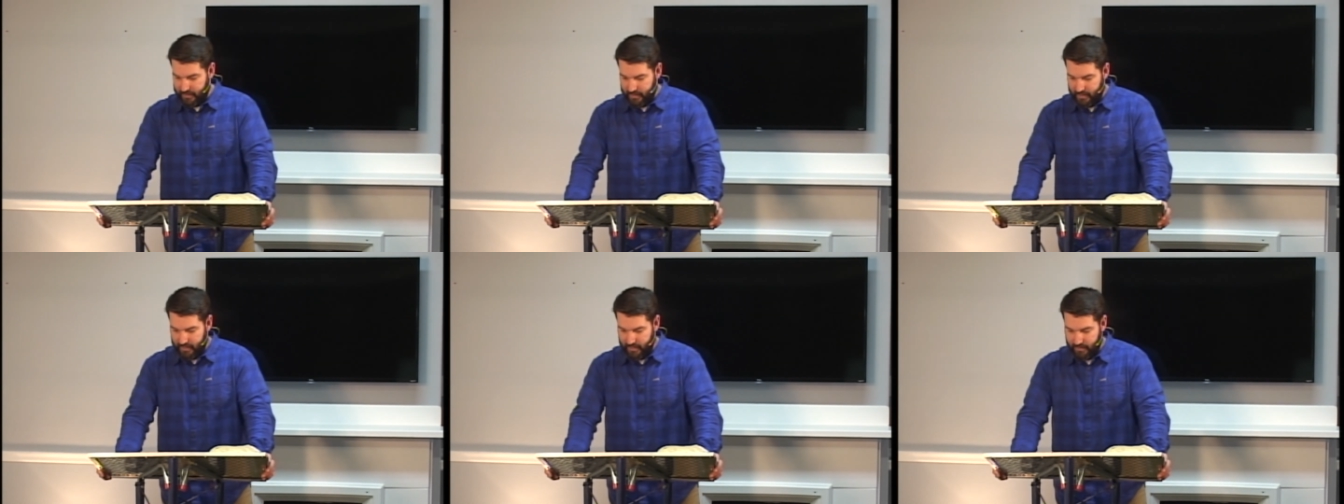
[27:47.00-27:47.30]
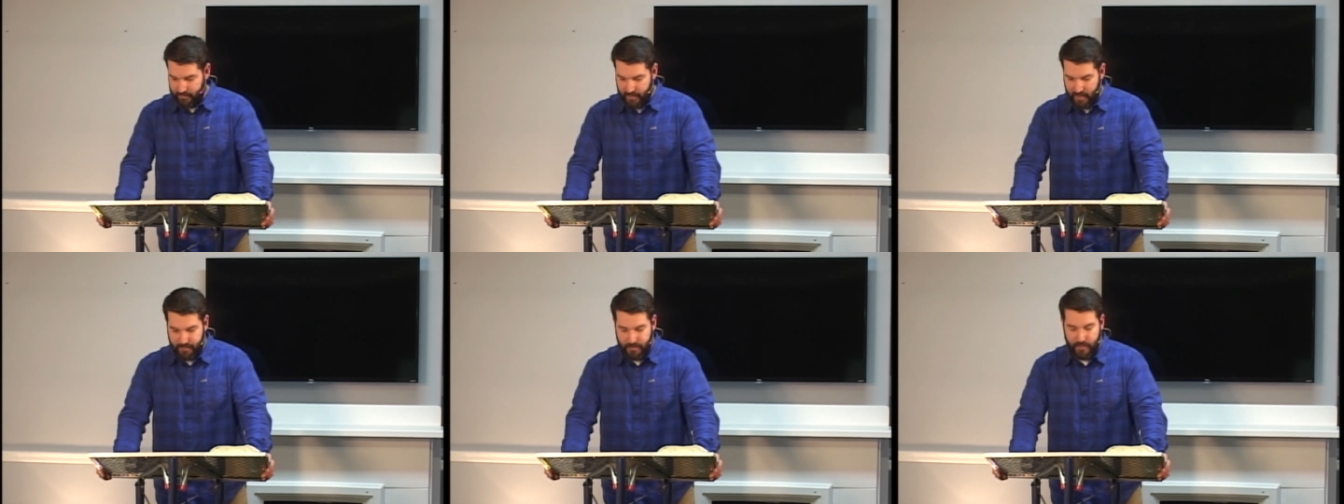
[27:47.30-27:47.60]

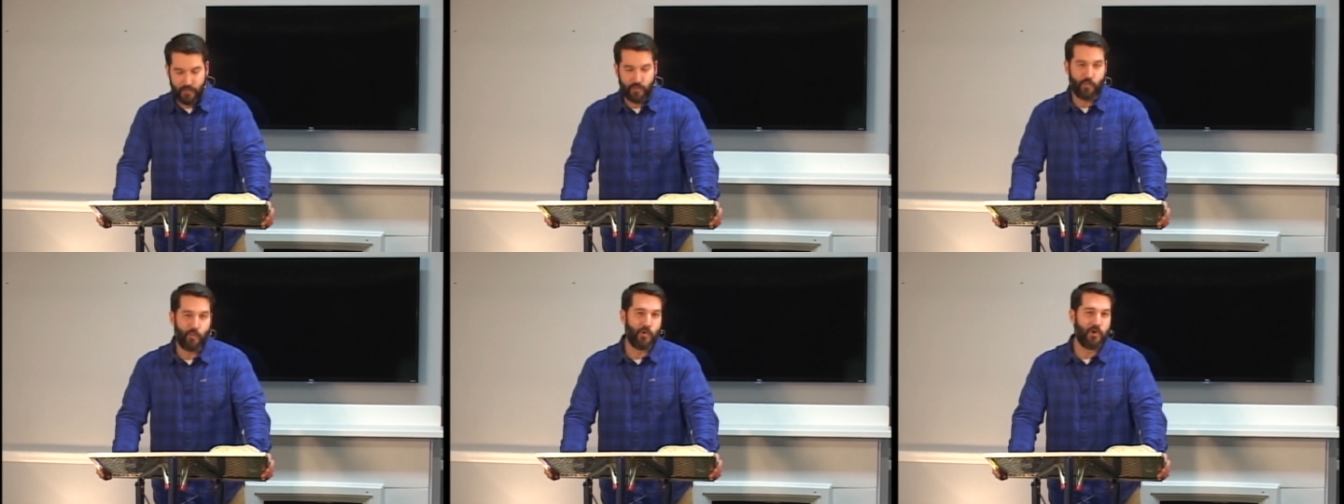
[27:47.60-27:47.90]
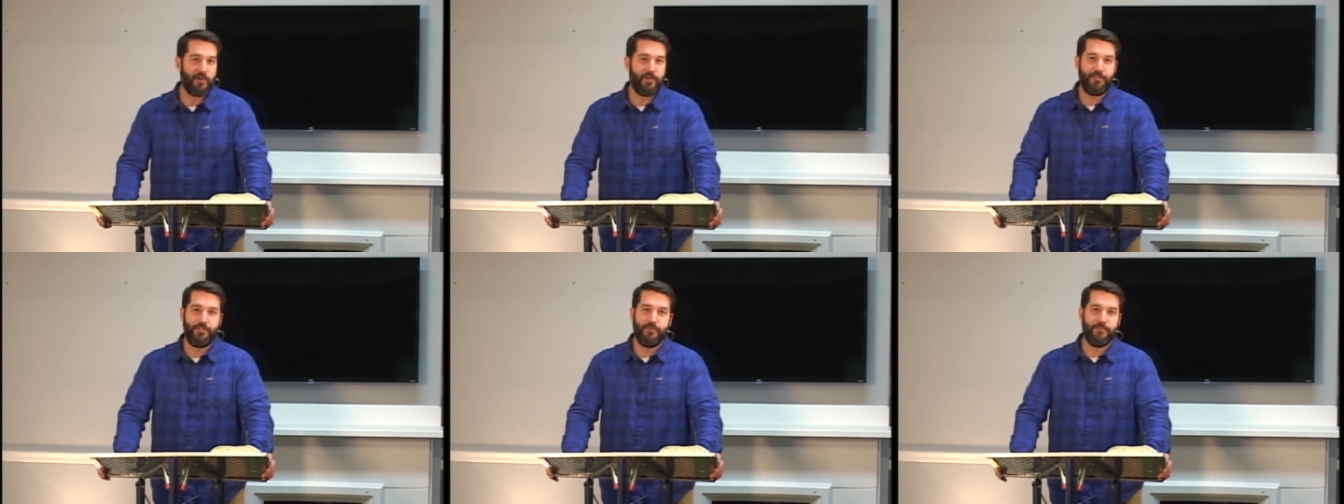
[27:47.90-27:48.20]
Uh, maybe you're
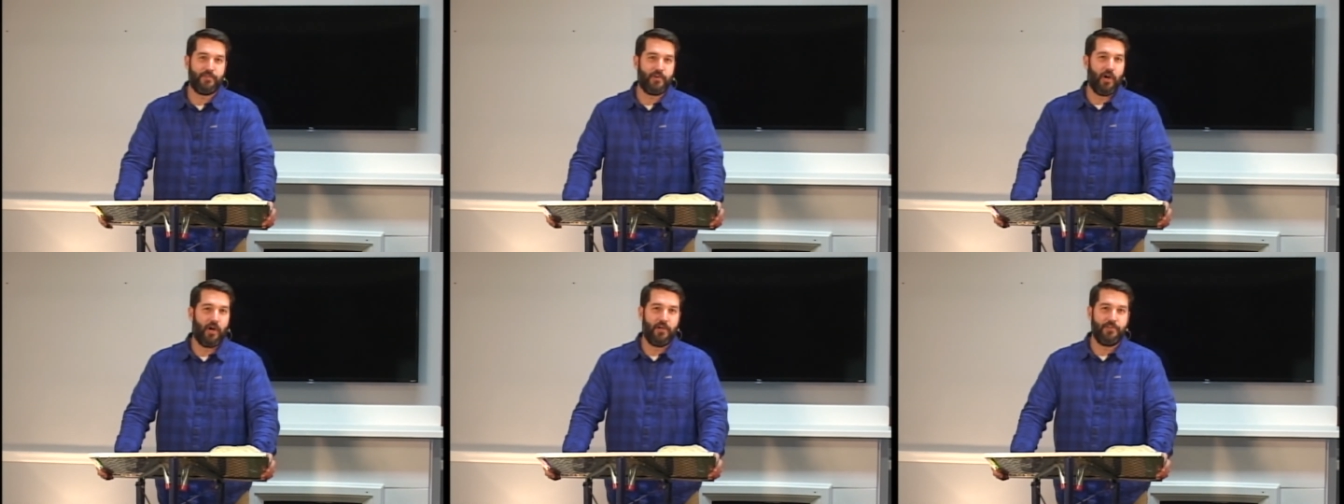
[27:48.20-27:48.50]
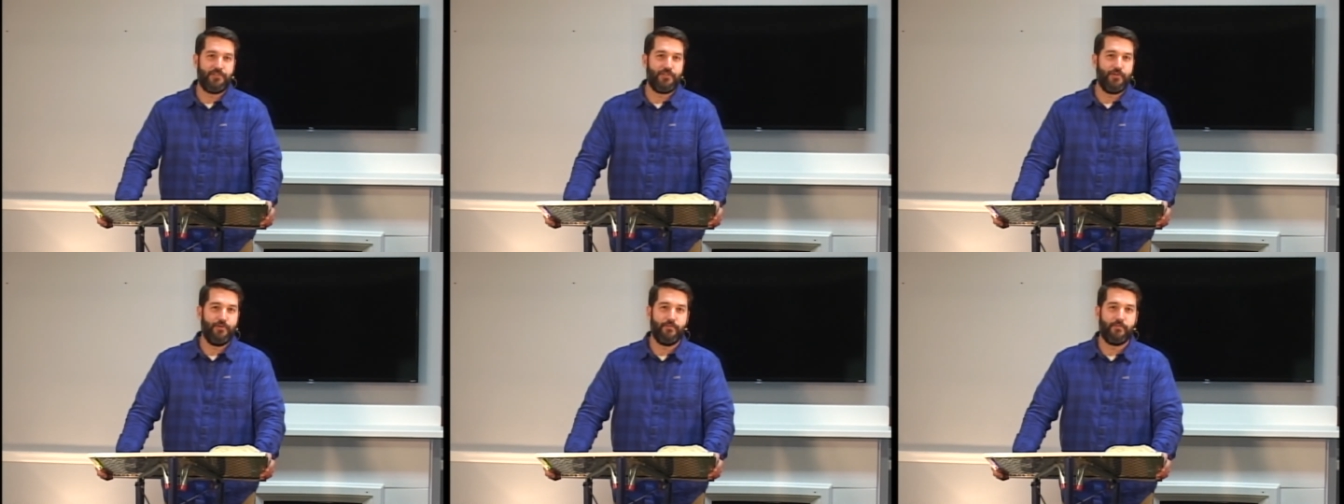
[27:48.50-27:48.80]
worried you've
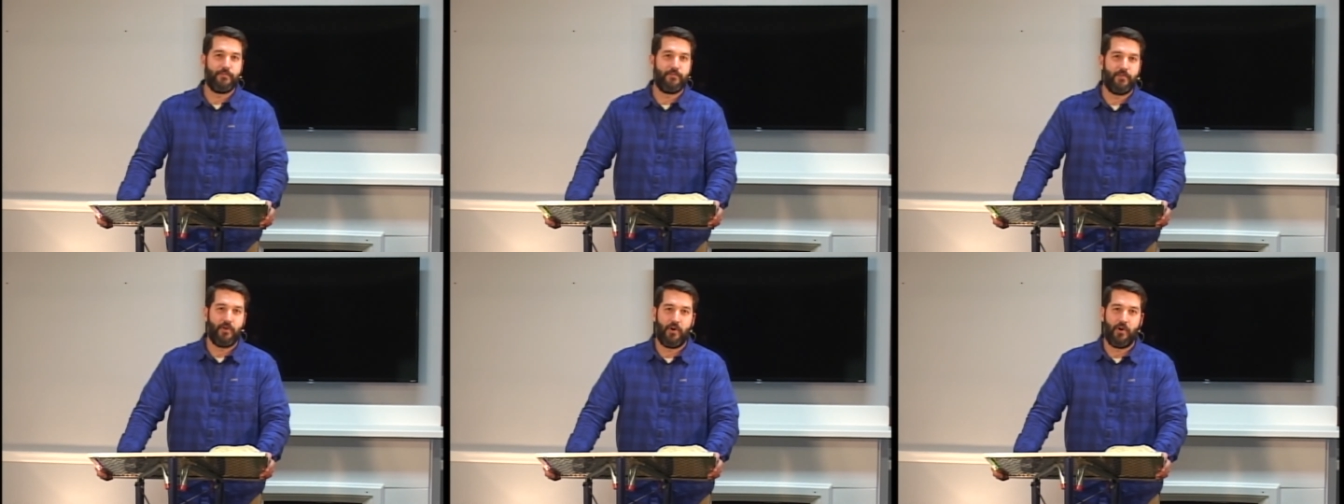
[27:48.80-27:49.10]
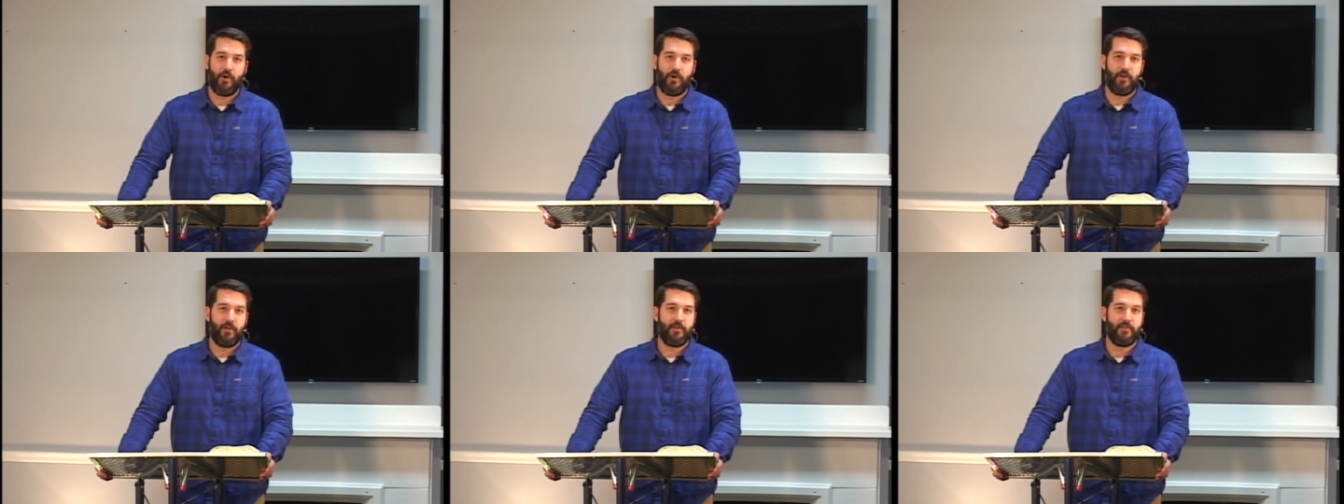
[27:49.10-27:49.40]
gone too
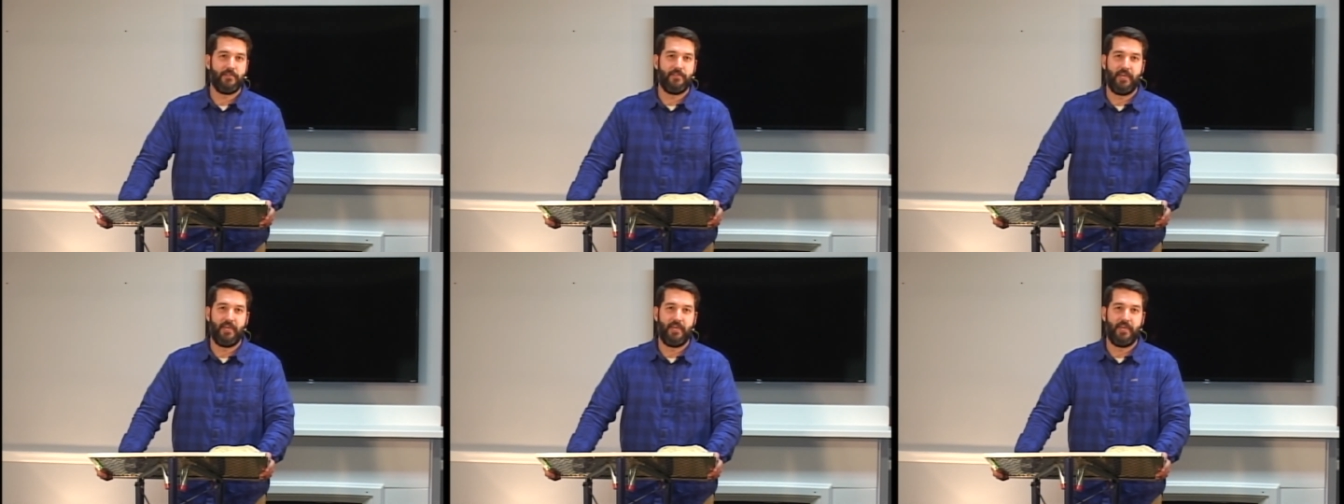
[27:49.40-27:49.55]
far,